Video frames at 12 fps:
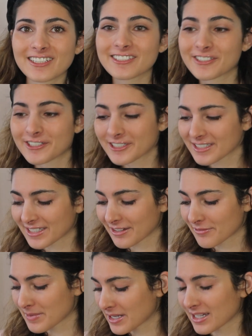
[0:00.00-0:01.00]

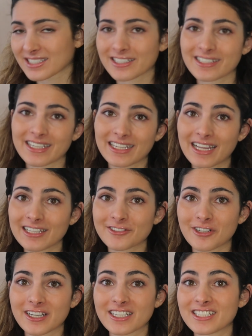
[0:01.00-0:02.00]
alternative, because the Chanel
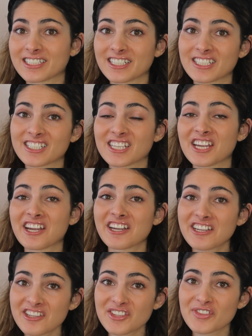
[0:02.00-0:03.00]
Trendy CC
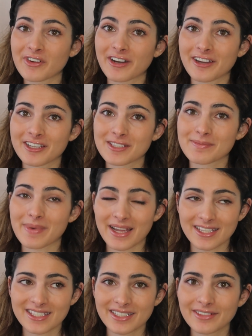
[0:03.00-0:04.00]
is very
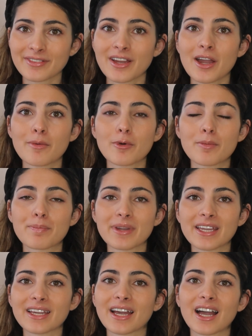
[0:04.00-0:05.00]
expensive, would
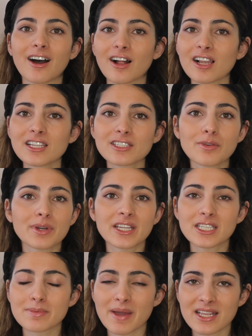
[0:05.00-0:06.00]
be also an
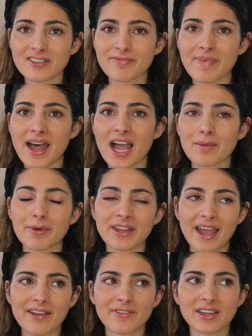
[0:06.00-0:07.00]
expensive bag, but
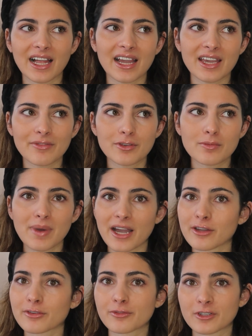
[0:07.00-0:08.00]
I think like if you buy
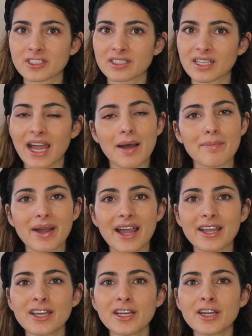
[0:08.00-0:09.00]
your first handbag,